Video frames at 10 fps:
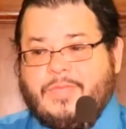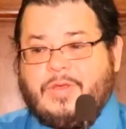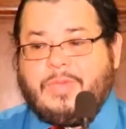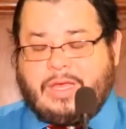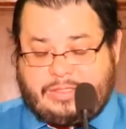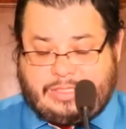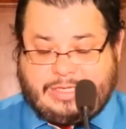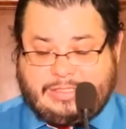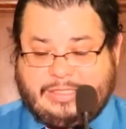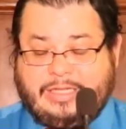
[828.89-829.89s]
because it
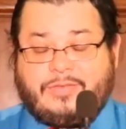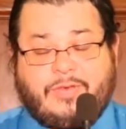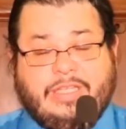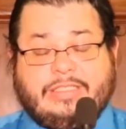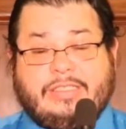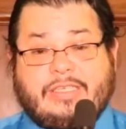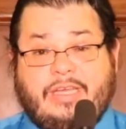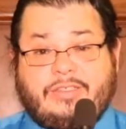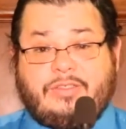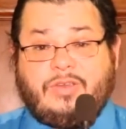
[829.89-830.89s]
is needed for these
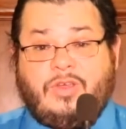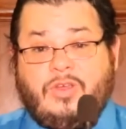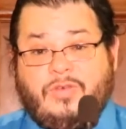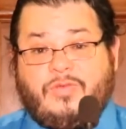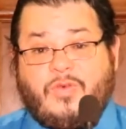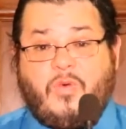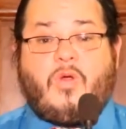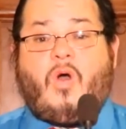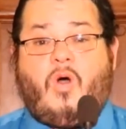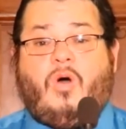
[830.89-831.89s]
discussions
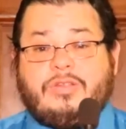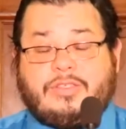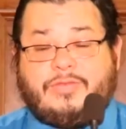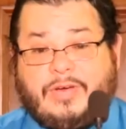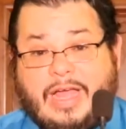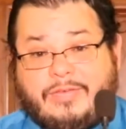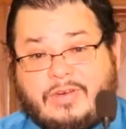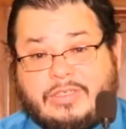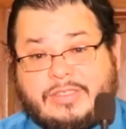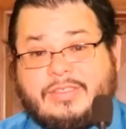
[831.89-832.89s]
for all
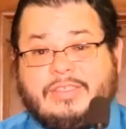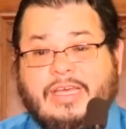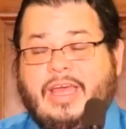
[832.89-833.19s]
survivors,